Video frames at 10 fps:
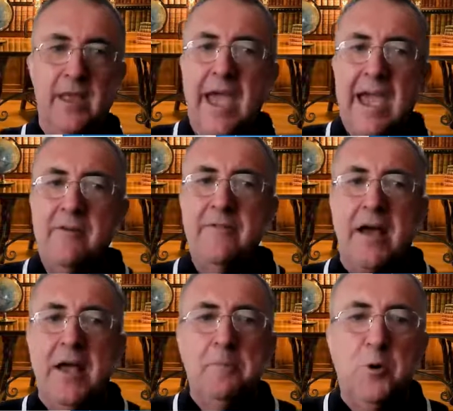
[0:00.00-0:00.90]
However,
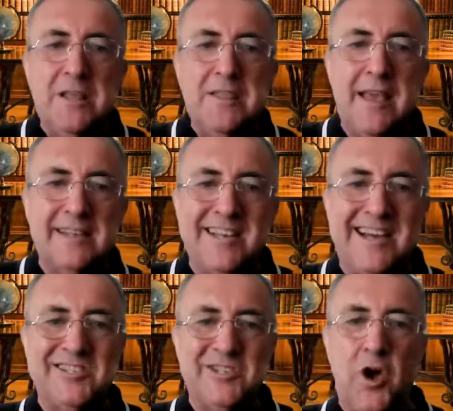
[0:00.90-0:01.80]
putting that
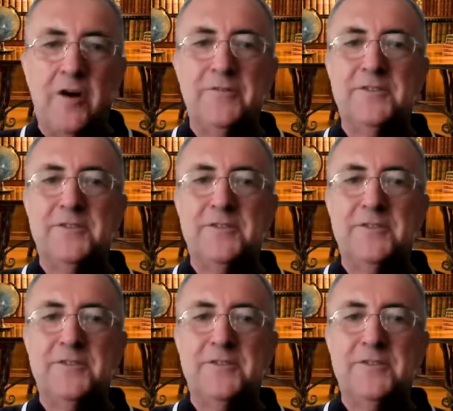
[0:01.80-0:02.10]
task off